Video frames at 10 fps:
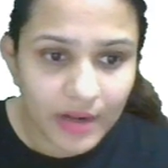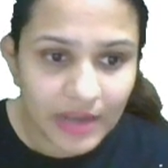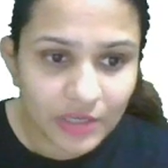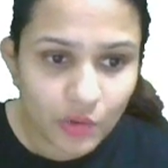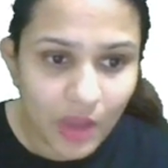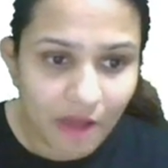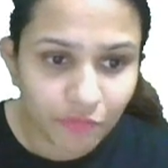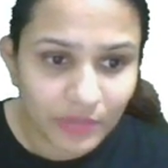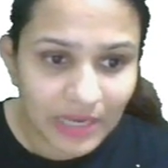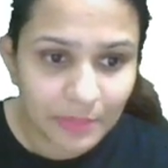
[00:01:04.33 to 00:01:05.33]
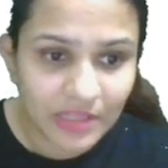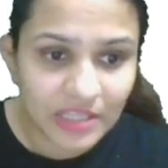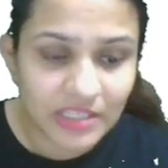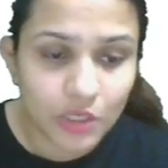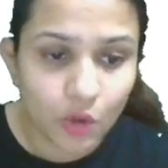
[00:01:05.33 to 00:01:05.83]
and you have to tell me the
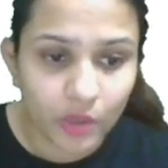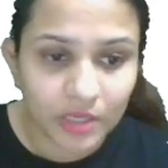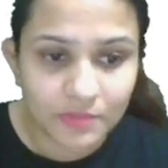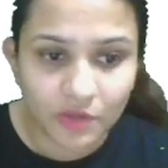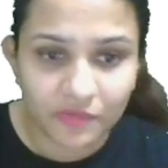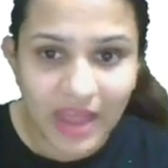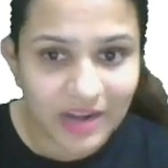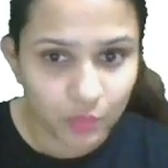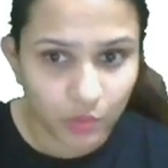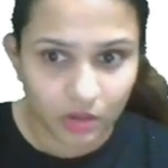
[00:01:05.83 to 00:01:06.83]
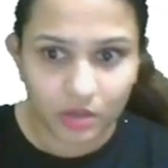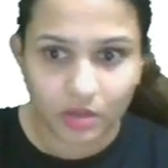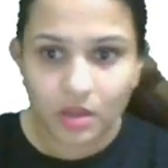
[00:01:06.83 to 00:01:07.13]
synonyms of that word.